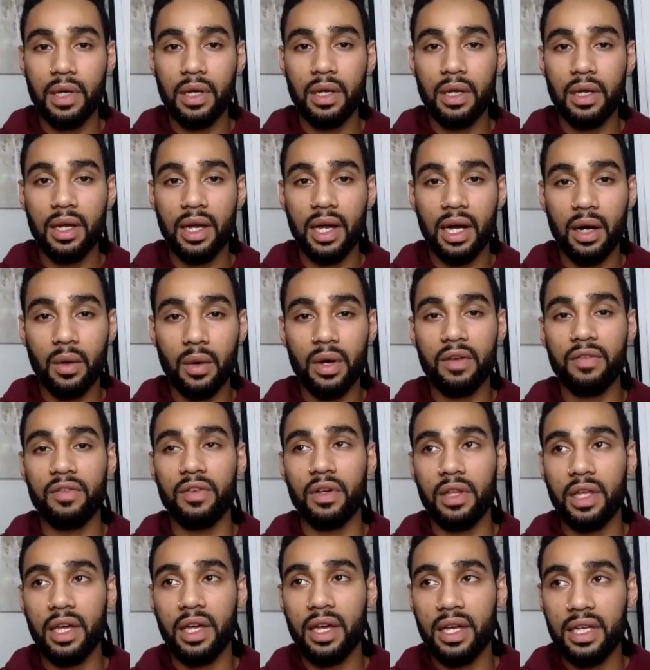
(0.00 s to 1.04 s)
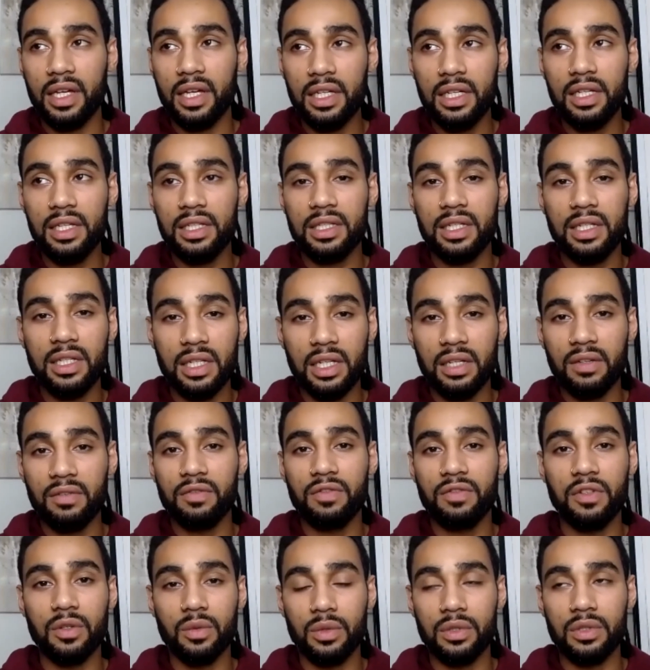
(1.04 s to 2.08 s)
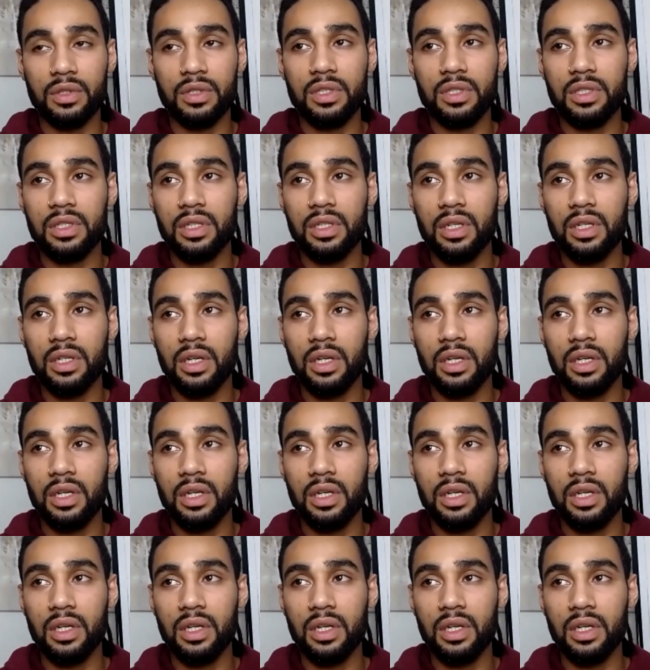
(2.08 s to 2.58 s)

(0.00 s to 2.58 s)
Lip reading: However, they're easily influenced